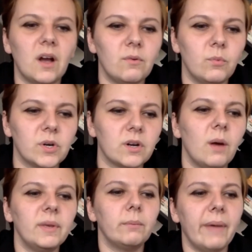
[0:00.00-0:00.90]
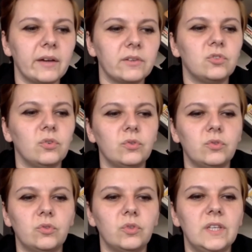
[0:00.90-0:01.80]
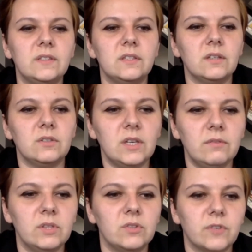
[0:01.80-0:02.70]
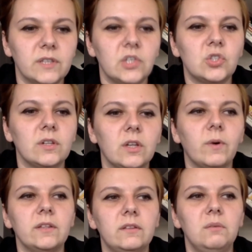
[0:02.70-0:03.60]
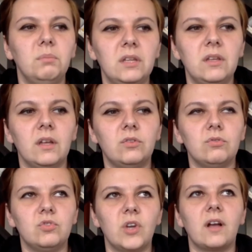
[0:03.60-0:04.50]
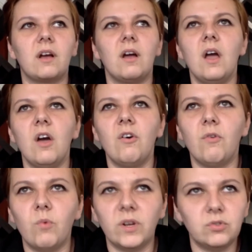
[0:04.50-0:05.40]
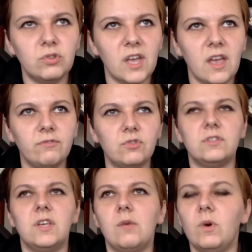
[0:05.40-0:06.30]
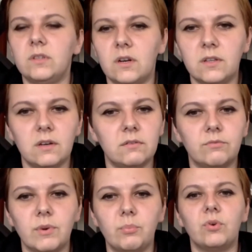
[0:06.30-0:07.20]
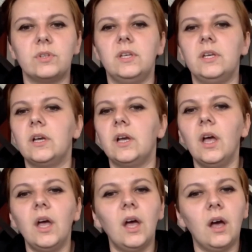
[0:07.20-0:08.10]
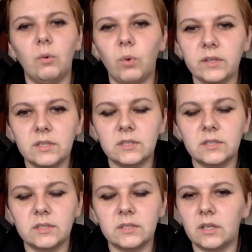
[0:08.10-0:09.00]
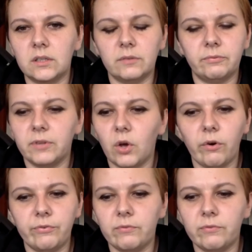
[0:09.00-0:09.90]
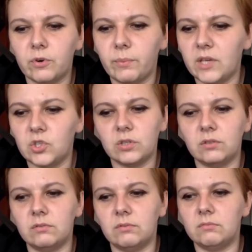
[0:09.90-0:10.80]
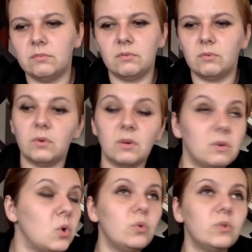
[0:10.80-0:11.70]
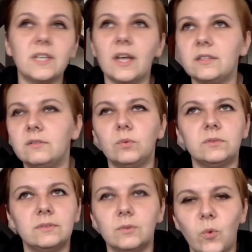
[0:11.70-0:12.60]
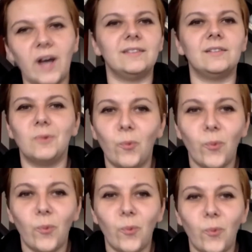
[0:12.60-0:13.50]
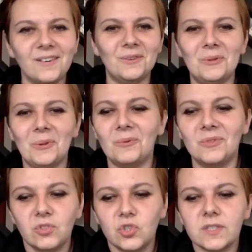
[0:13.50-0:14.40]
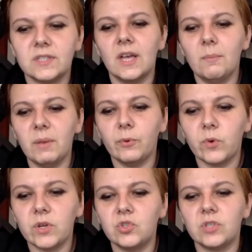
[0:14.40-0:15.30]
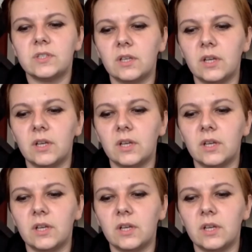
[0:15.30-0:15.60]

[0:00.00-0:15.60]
were coming back to these even traditional quality media to check what do they have to say, what are they reporting, what is the flow of information, who said what, where, not just, people weren't just